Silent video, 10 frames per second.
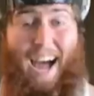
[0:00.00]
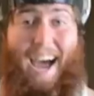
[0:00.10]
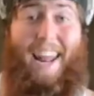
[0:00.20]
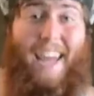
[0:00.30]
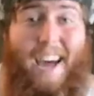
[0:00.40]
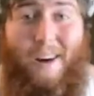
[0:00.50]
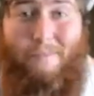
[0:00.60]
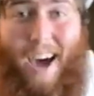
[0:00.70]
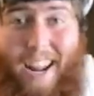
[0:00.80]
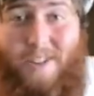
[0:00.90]
Howdy,
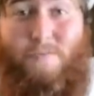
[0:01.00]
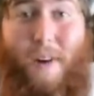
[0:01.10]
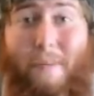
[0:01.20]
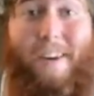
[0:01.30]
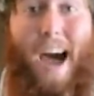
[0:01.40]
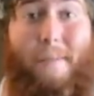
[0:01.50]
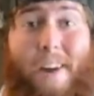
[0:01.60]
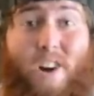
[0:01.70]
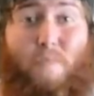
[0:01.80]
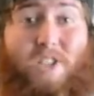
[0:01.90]
my name's Bubba, and I'm
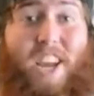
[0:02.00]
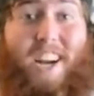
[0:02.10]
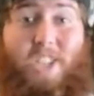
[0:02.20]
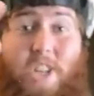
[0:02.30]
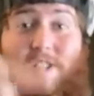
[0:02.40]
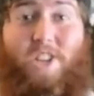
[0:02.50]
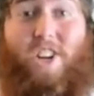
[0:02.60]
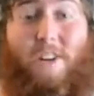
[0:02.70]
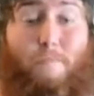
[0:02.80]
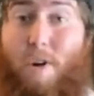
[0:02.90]
here to protect you and your
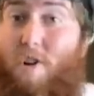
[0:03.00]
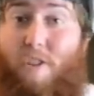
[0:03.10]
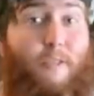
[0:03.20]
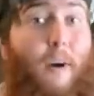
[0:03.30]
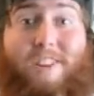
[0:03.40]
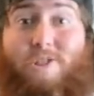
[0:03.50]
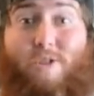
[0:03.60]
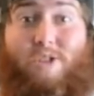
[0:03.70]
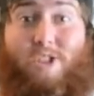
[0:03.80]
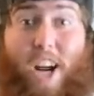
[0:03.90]
computer from all
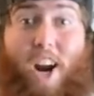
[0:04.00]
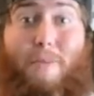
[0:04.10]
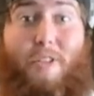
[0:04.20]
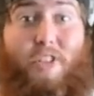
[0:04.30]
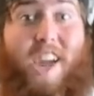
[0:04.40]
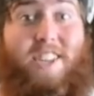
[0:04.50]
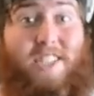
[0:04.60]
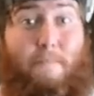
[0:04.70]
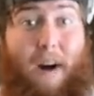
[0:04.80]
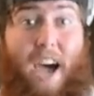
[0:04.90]
sorts of terrible things
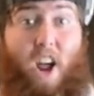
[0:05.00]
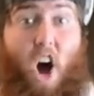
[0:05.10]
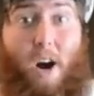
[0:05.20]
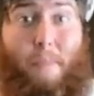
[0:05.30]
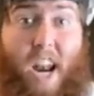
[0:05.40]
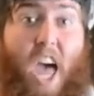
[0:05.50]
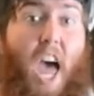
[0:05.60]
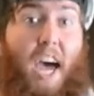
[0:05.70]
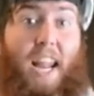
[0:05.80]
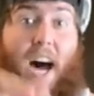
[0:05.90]
that might harm it.
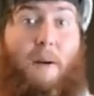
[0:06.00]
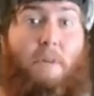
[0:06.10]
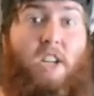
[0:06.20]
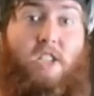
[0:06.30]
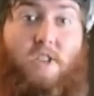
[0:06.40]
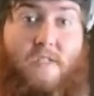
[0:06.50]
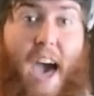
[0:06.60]
And how I'm gonna do